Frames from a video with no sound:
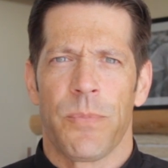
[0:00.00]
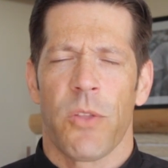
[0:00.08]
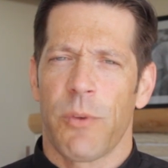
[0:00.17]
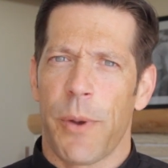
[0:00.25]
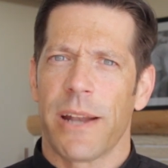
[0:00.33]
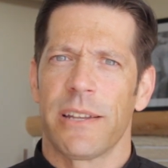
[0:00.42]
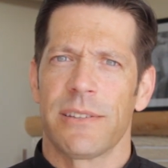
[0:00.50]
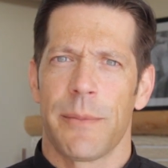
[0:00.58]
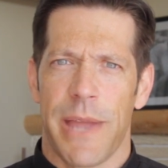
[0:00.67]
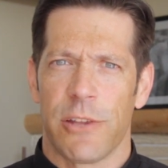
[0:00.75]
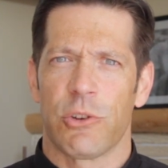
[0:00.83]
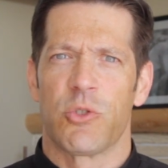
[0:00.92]
If I practice the
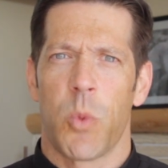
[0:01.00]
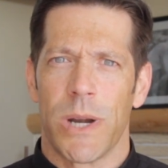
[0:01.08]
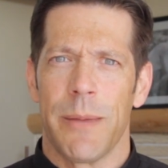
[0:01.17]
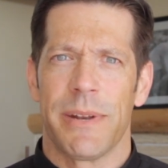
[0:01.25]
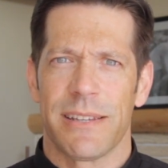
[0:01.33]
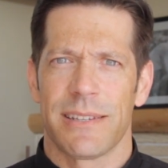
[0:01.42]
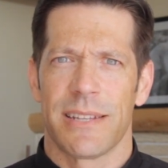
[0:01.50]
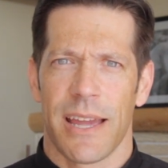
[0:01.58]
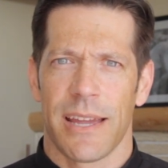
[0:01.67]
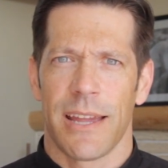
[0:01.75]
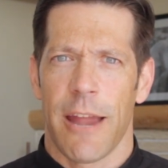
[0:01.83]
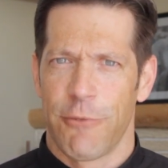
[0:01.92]
banjo 20 minutes a
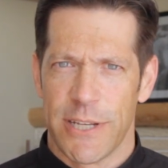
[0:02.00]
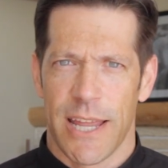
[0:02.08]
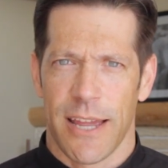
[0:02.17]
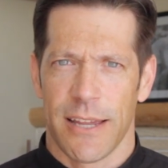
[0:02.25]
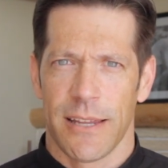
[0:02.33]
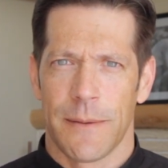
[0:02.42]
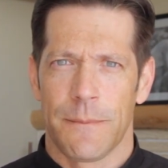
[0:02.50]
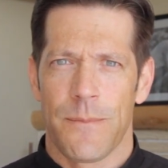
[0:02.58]
day, every day,